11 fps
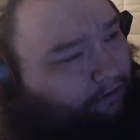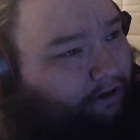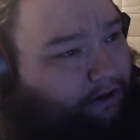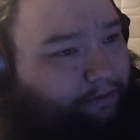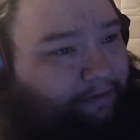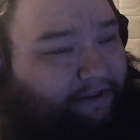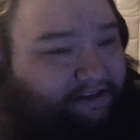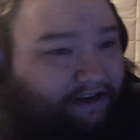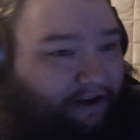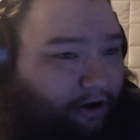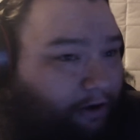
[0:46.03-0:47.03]
But that's
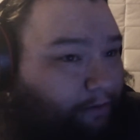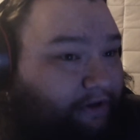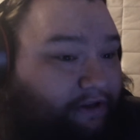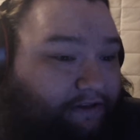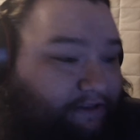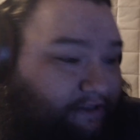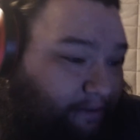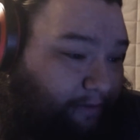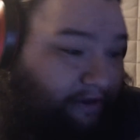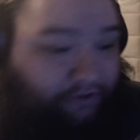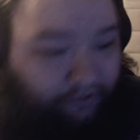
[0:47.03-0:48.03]
kind of hard because the
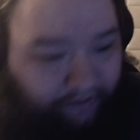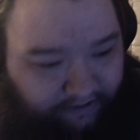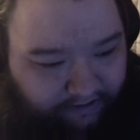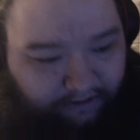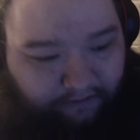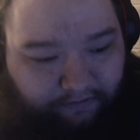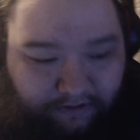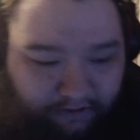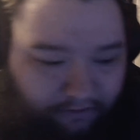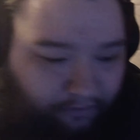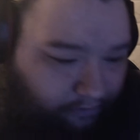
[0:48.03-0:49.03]
mental leads into the
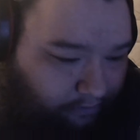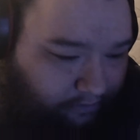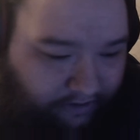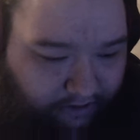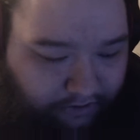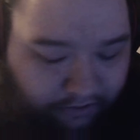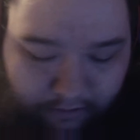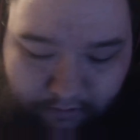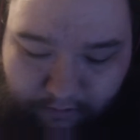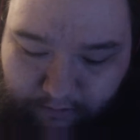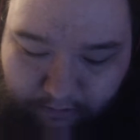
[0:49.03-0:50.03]
physical, etc.
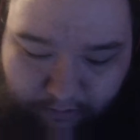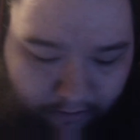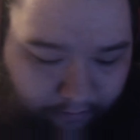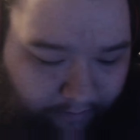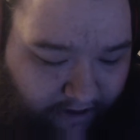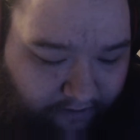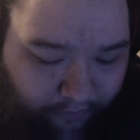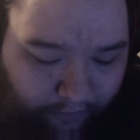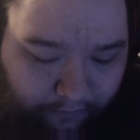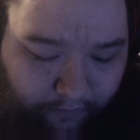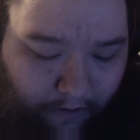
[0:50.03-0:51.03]
You know, back and
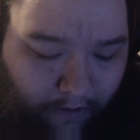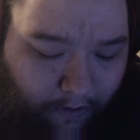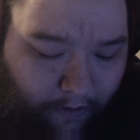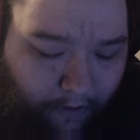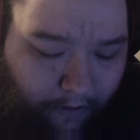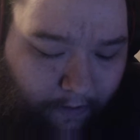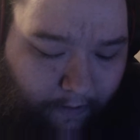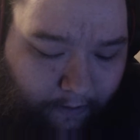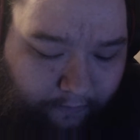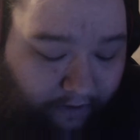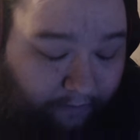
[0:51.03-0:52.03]
forth.
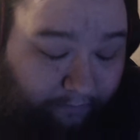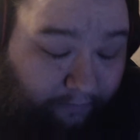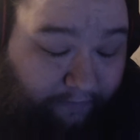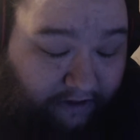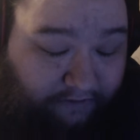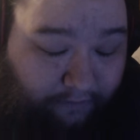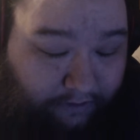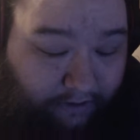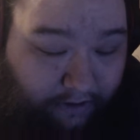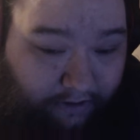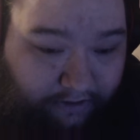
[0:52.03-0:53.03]
I mean, vice versa,
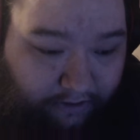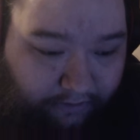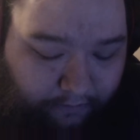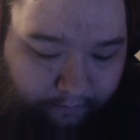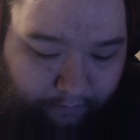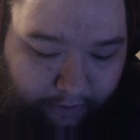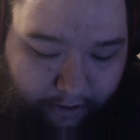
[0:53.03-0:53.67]
not etc. But